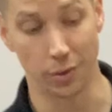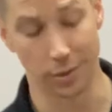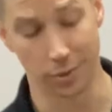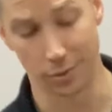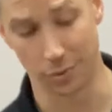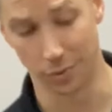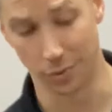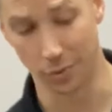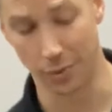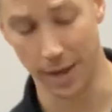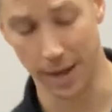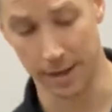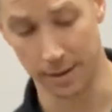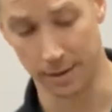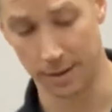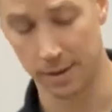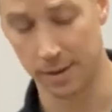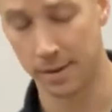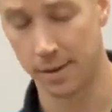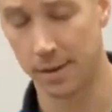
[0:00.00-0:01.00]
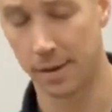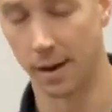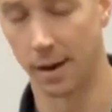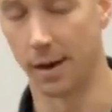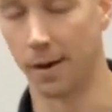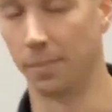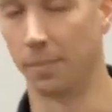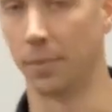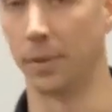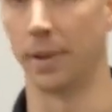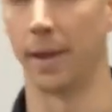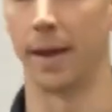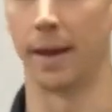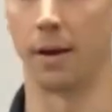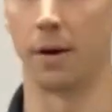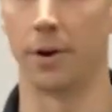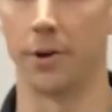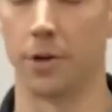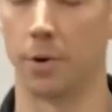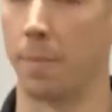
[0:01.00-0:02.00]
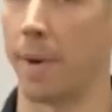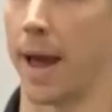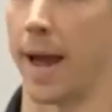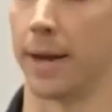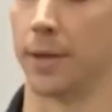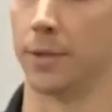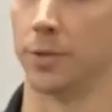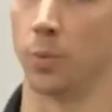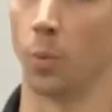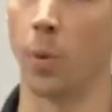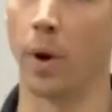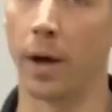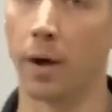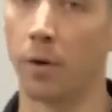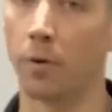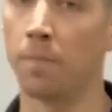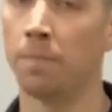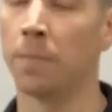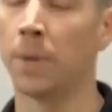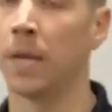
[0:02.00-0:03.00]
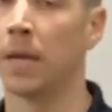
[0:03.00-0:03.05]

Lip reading: can do that laying on your back as well.